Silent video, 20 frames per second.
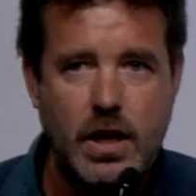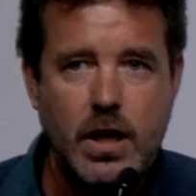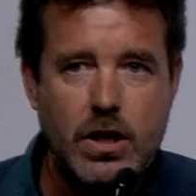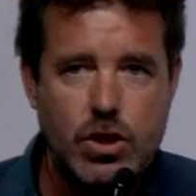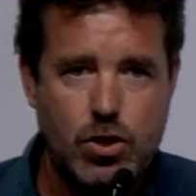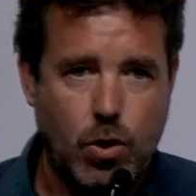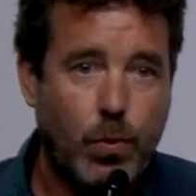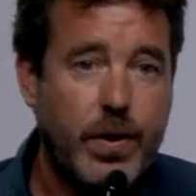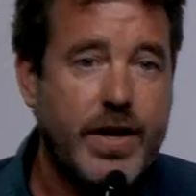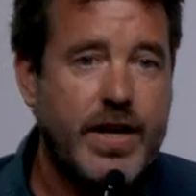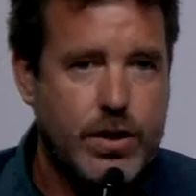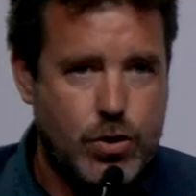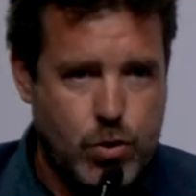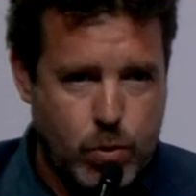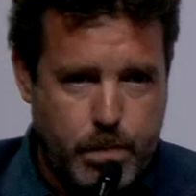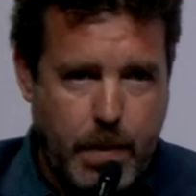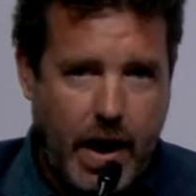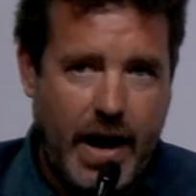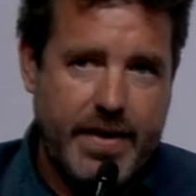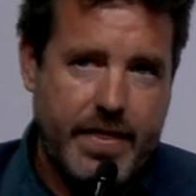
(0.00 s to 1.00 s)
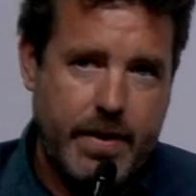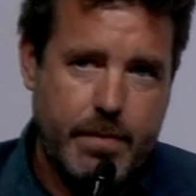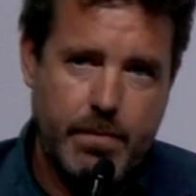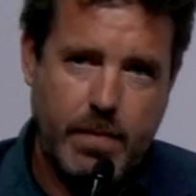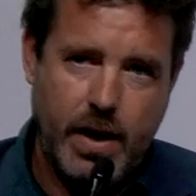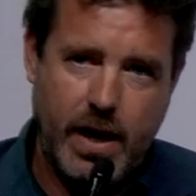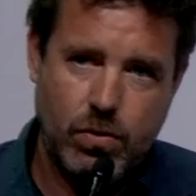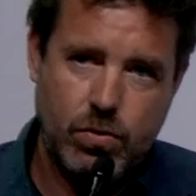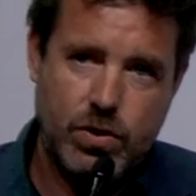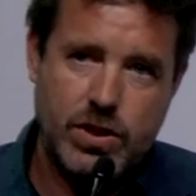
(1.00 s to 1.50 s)
so we need to buy them
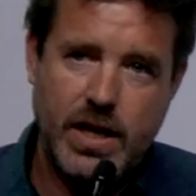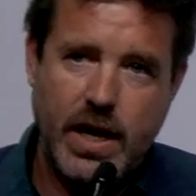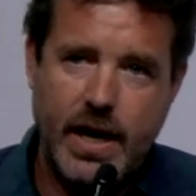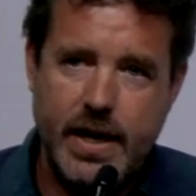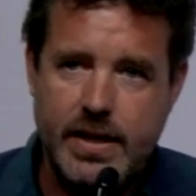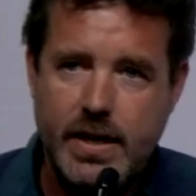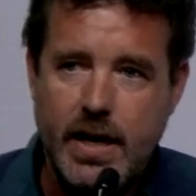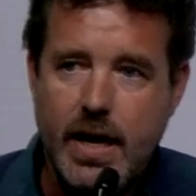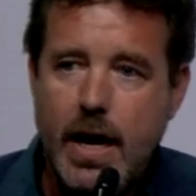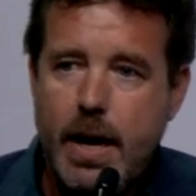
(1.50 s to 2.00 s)
outside.